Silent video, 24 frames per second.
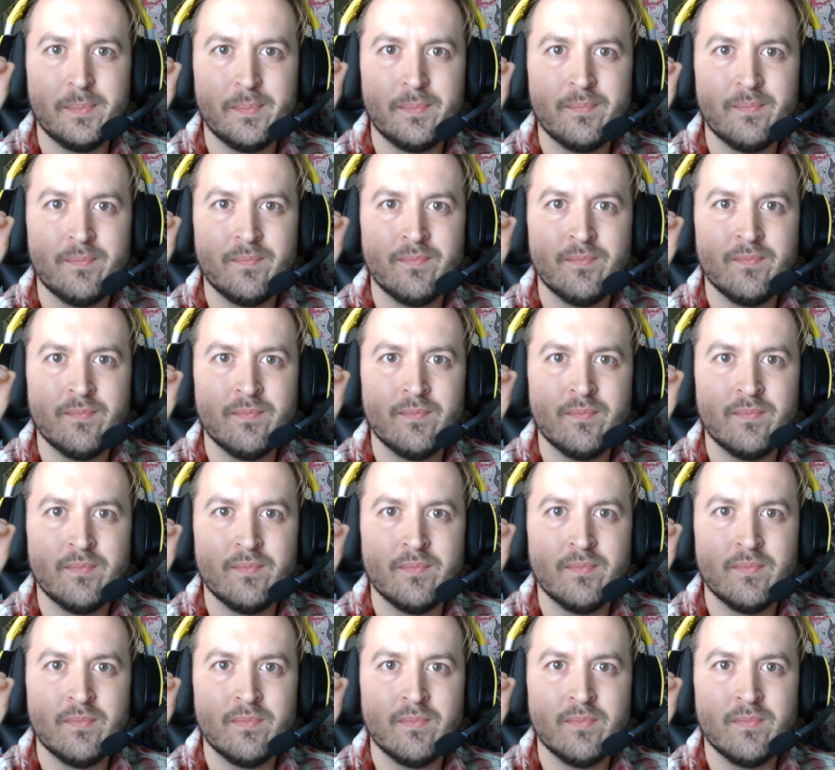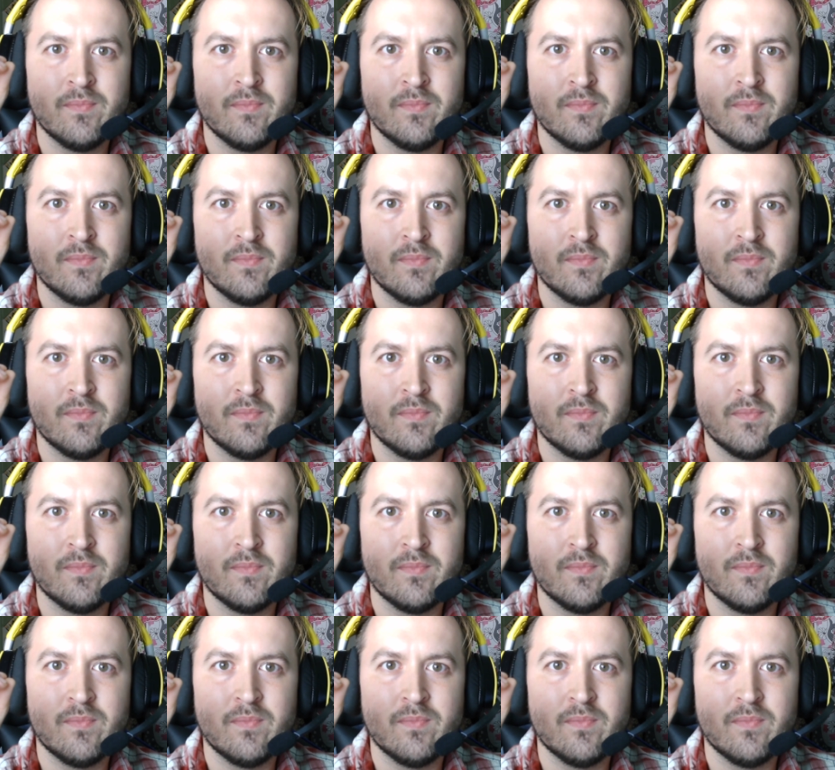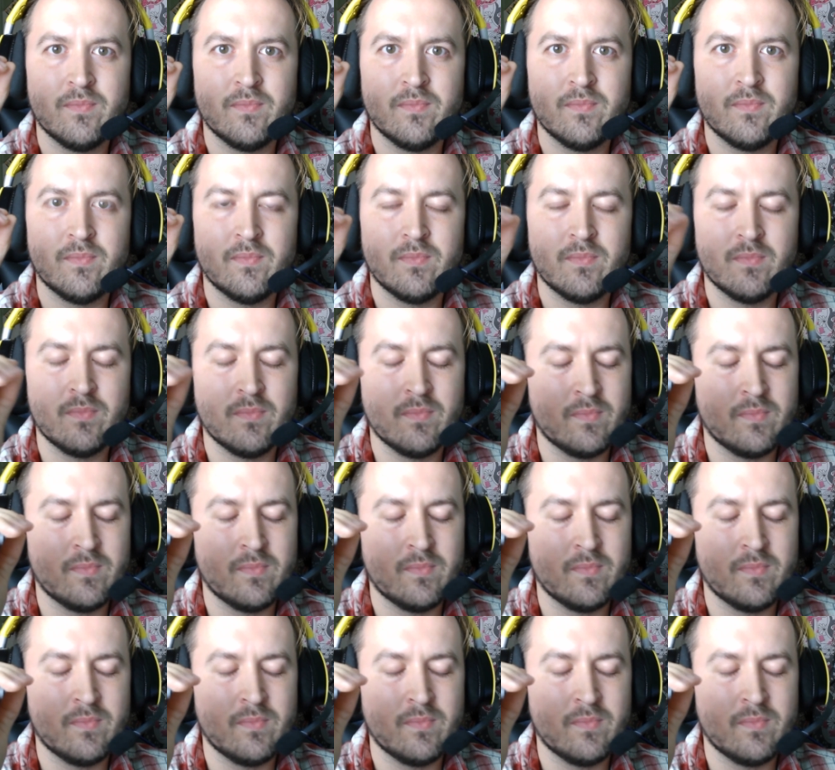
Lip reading: Nobody speaks.